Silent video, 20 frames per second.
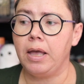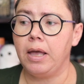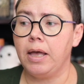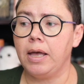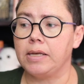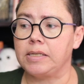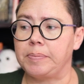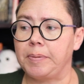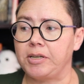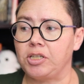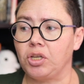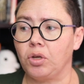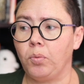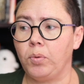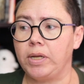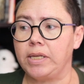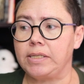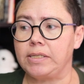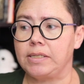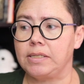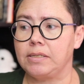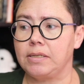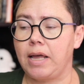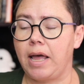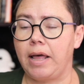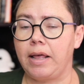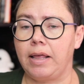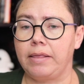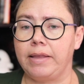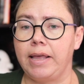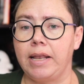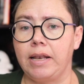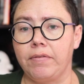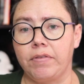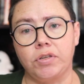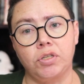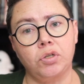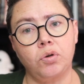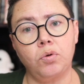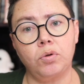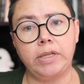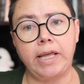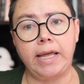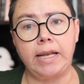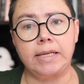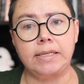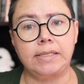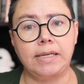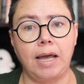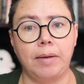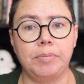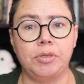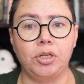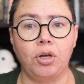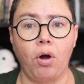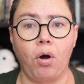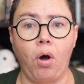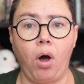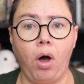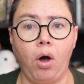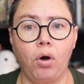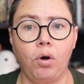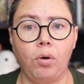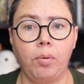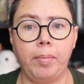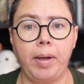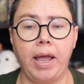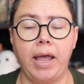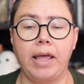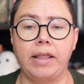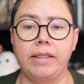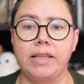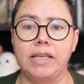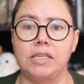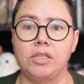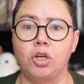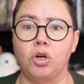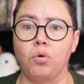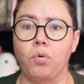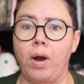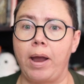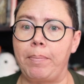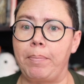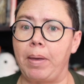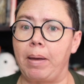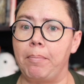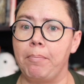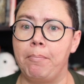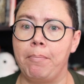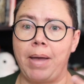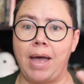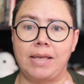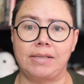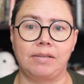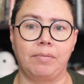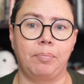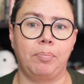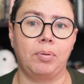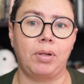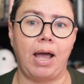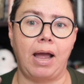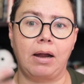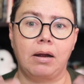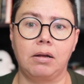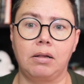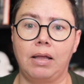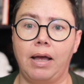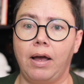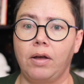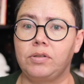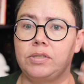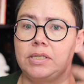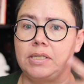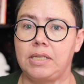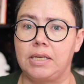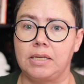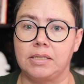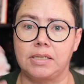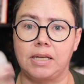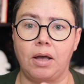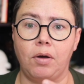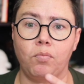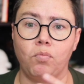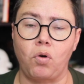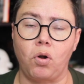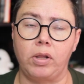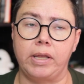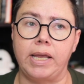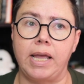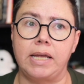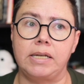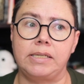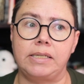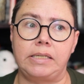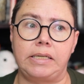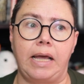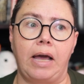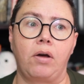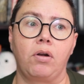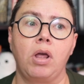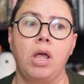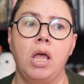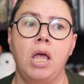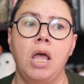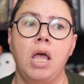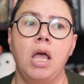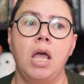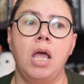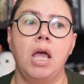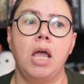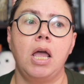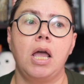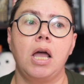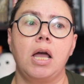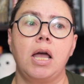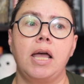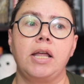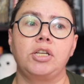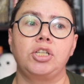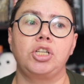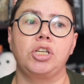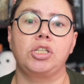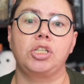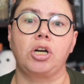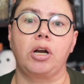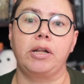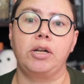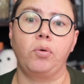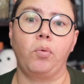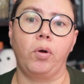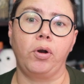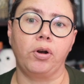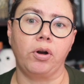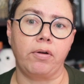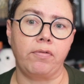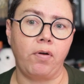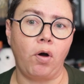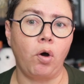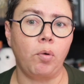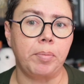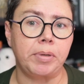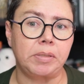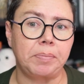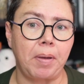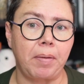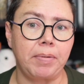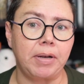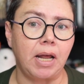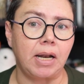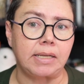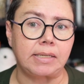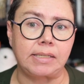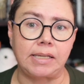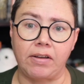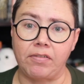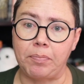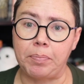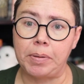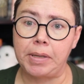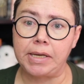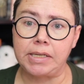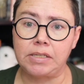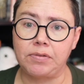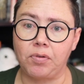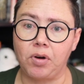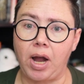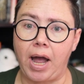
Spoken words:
especially when it's at the end of the school day and it's time to go home, and these great big massive black clouds things come rolling into town, and she's starting to wonder if home is maybe not a safe place for